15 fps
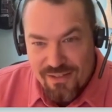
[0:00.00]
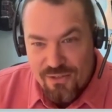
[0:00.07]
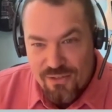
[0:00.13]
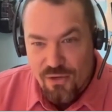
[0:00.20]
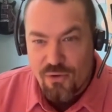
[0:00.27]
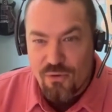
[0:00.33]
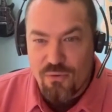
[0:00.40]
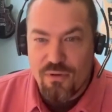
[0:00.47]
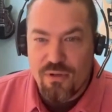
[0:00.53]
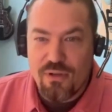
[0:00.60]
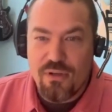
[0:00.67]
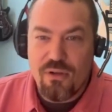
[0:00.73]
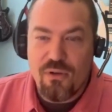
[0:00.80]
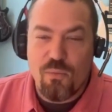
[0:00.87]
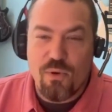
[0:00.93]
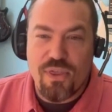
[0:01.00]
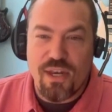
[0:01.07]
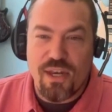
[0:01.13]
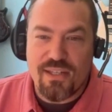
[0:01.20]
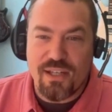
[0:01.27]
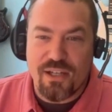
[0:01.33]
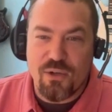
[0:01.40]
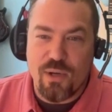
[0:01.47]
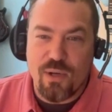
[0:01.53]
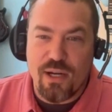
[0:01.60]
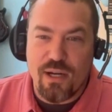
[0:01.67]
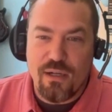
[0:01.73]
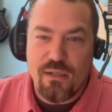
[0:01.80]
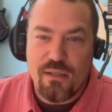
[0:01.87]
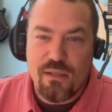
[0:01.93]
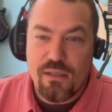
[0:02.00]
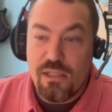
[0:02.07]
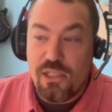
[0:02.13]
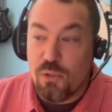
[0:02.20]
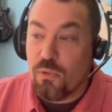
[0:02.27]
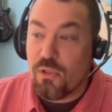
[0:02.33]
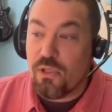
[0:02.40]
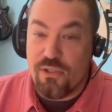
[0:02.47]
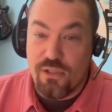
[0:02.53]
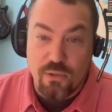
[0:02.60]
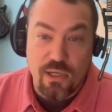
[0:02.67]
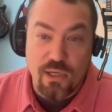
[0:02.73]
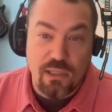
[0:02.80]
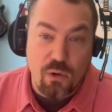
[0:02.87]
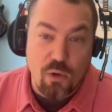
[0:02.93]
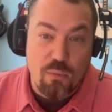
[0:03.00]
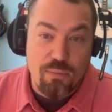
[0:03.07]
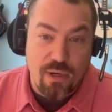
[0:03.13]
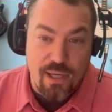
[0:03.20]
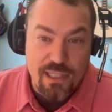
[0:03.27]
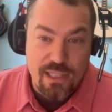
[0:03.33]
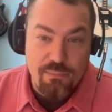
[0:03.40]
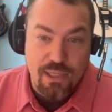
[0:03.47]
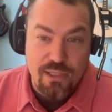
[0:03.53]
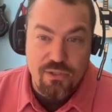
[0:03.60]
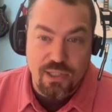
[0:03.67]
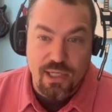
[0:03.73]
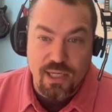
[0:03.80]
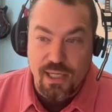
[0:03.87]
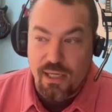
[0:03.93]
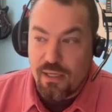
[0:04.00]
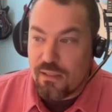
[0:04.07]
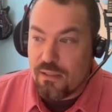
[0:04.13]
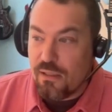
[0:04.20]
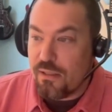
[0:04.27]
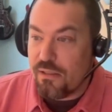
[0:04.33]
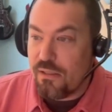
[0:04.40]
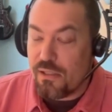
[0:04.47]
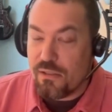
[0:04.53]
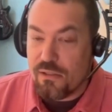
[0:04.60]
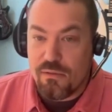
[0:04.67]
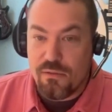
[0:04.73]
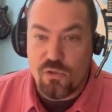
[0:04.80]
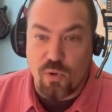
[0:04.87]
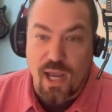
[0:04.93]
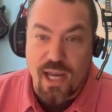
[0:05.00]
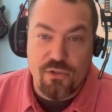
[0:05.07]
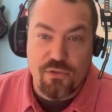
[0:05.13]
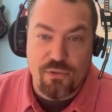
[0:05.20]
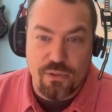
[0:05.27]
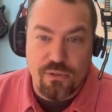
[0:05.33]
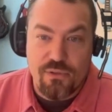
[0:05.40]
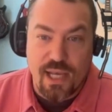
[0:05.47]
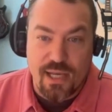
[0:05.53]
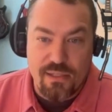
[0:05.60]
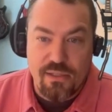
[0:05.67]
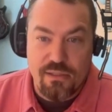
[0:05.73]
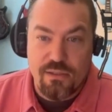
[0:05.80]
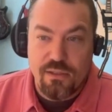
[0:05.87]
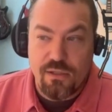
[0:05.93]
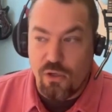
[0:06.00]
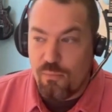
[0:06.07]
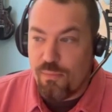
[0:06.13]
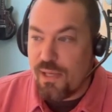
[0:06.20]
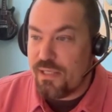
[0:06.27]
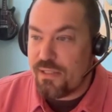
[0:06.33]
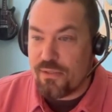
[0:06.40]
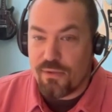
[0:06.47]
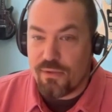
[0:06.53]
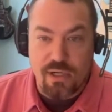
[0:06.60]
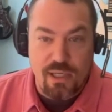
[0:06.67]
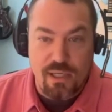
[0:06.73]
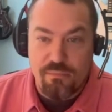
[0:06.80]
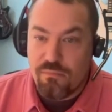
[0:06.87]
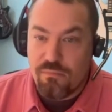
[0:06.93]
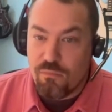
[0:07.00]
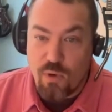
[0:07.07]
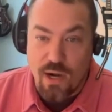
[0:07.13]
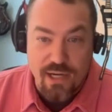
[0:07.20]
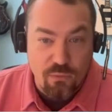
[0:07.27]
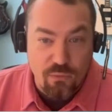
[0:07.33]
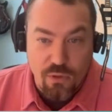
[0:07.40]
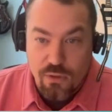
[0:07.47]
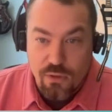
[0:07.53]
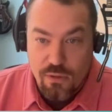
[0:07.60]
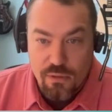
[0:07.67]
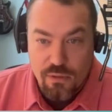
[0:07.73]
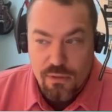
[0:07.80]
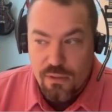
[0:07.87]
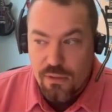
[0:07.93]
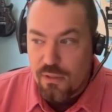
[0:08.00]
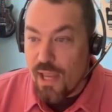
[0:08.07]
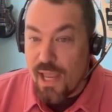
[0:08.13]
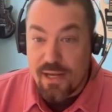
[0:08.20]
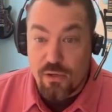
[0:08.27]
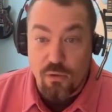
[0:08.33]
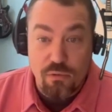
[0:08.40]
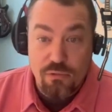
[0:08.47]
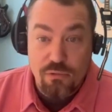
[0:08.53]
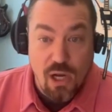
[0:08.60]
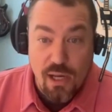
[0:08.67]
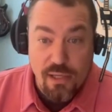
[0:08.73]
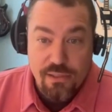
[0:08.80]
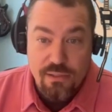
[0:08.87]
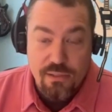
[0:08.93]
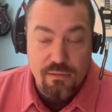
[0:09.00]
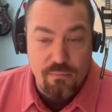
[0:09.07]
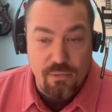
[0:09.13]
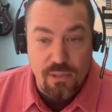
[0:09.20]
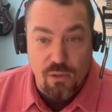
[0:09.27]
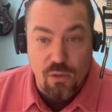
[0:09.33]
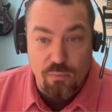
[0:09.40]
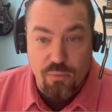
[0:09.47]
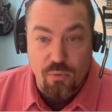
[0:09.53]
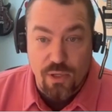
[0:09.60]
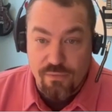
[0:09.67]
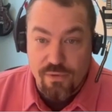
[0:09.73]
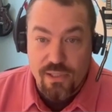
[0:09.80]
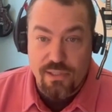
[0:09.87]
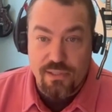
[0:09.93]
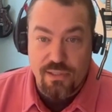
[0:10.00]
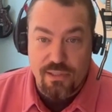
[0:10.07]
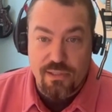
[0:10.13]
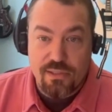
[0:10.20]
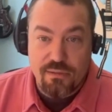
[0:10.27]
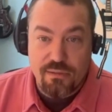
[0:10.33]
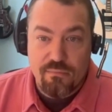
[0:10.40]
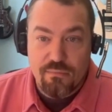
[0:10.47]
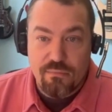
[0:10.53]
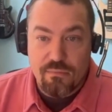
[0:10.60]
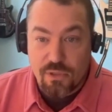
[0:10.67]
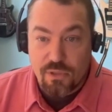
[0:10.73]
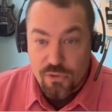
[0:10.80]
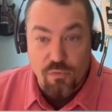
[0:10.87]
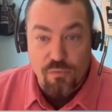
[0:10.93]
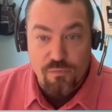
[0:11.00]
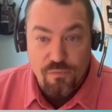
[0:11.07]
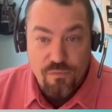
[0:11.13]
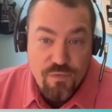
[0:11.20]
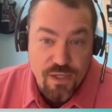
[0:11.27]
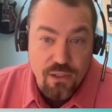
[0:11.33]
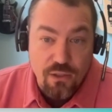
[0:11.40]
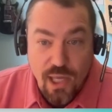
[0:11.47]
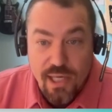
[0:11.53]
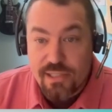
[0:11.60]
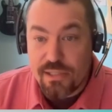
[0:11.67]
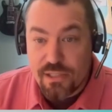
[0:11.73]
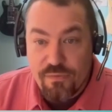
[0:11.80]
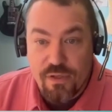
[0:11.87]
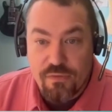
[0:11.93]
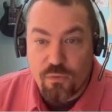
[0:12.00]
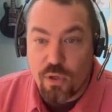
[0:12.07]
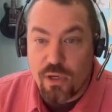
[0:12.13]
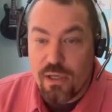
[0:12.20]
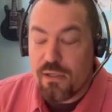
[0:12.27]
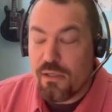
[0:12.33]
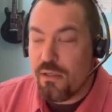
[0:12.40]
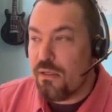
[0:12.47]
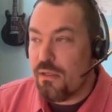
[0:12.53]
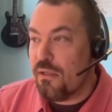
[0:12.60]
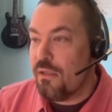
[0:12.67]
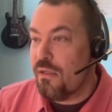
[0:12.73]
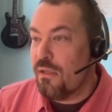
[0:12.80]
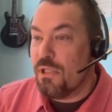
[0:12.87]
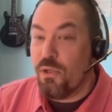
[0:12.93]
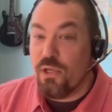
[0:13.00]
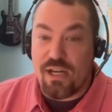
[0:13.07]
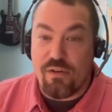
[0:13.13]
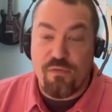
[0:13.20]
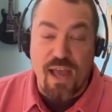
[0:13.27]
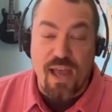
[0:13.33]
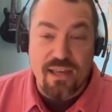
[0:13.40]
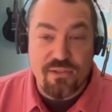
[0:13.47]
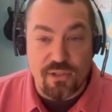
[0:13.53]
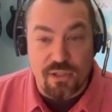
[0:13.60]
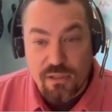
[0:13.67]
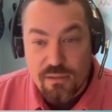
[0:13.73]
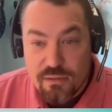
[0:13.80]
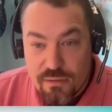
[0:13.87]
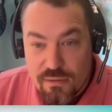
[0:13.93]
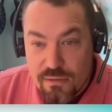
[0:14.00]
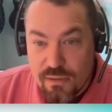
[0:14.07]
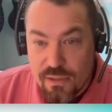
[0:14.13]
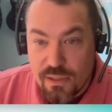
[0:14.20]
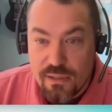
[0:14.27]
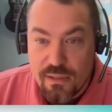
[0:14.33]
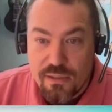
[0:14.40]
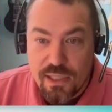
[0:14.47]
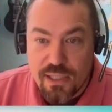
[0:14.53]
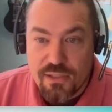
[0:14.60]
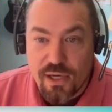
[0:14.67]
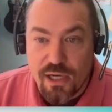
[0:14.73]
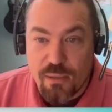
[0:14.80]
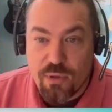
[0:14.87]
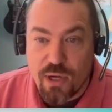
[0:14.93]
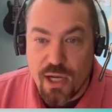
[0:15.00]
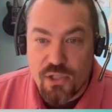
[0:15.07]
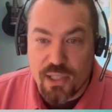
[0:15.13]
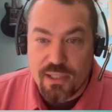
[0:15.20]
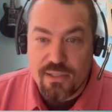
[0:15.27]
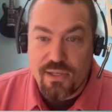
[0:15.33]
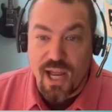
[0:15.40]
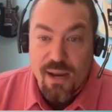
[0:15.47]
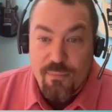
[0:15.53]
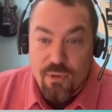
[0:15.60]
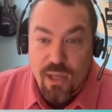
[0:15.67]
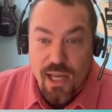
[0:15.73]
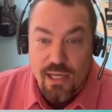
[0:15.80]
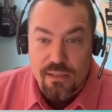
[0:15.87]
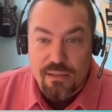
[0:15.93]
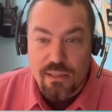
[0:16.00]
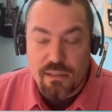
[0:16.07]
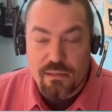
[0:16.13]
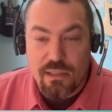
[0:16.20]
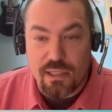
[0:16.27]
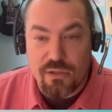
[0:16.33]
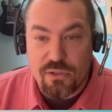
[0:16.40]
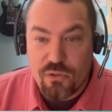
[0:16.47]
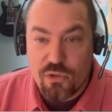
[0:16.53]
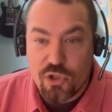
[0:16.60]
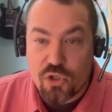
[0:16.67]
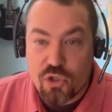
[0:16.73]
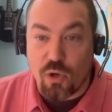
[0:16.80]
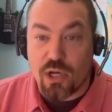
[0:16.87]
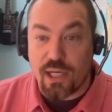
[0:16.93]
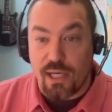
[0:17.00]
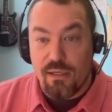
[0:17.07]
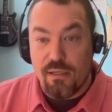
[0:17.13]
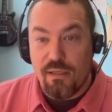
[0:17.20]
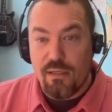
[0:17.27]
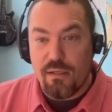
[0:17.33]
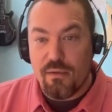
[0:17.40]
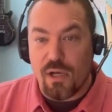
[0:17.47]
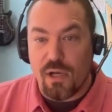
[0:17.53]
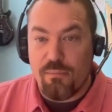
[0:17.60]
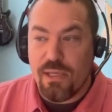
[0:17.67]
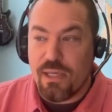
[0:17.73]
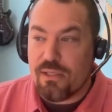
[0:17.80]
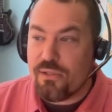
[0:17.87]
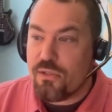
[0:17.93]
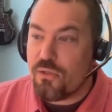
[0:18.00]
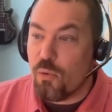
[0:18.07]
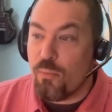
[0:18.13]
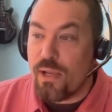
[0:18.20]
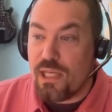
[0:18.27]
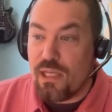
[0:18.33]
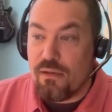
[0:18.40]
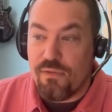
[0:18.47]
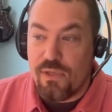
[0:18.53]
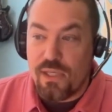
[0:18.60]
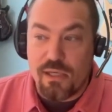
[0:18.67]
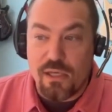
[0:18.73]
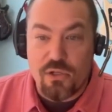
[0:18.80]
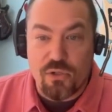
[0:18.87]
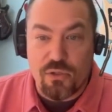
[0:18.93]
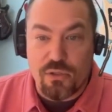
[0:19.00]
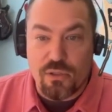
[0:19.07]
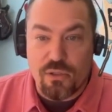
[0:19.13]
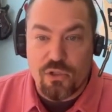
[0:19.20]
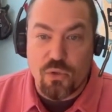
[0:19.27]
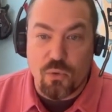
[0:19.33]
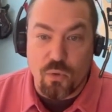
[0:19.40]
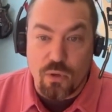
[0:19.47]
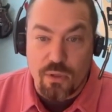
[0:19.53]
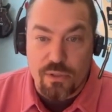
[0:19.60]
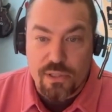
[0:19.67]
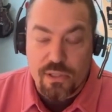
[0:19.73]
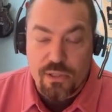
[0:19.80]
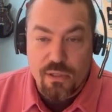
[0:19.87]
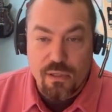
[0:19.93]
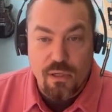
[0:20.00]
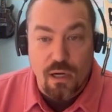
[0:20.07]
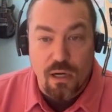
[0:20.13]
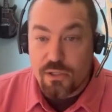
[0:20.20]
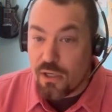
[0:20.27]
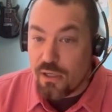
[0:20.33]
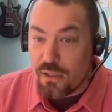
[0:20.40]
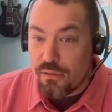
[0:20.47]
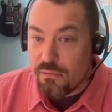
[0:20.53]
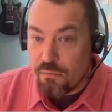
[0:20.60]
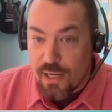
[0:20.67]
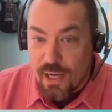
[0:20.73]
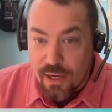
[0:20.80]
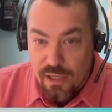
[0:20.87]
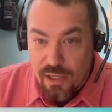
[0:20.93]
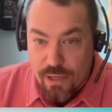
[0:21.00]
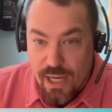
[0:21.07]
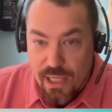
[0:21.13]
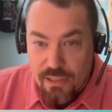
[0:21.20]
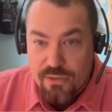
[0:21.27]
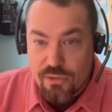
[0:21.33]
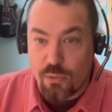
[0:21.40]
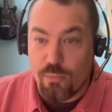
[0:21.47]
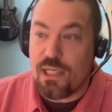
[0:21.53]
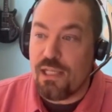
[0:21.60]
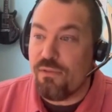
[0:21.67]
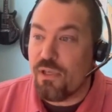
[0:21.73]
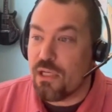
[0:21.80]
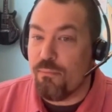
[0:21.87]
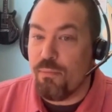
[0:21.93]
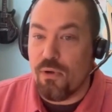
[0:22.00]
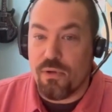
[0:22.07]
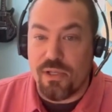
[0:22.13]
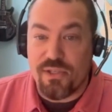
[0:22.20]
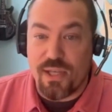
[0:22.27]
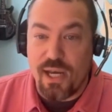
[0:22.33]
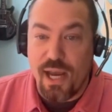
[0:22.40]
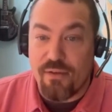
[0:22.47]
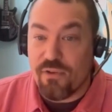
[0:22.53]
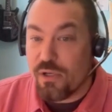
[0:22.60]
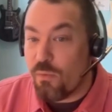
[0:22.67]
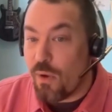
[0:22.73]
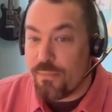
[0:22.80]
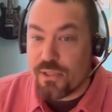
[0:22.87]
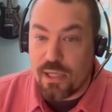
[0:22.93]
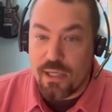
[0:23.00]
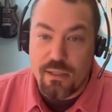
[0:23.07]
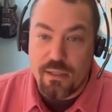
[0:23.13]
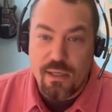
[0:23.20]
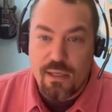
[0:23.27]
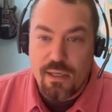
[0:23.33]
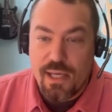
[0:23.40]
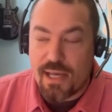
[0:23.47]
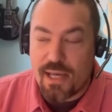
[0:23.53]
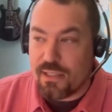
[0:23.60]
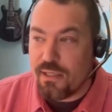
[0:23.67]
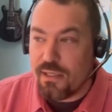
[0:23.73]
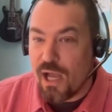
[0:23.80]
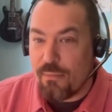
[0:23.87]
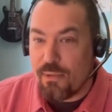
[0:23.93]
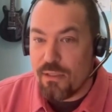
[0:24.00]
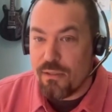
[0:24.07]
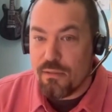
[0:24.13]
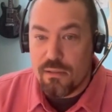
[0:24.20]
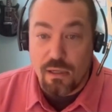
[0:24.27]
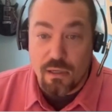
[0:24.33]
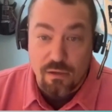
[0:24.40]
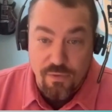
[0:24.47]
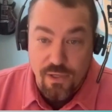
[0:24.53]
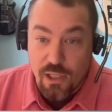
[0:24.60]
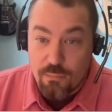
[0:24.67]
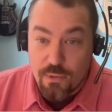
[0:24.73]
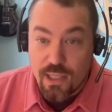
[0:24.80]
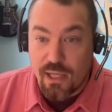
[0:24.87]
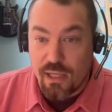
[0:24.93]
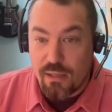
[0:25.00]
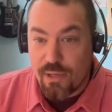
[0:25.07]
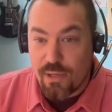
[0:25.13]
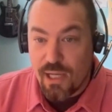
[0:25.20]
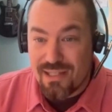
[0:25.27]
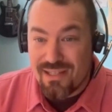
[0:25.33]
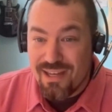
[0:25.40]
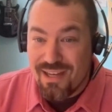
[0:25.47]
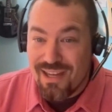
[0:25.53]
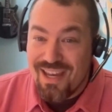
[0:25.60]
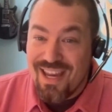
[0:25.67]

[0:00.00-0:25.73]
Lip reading: So with an accelerator, you really do get a lower price because you're getting a tried and true tested code base that's already ready to roll at no cost. I mean, the whole point of this is there's no fee or license fee for it. You get it faster. The entire project's timeline gets shrunken, right? Because so many of the initial chores are done right out of the box. So many of the components that every website has in common are available out of the box.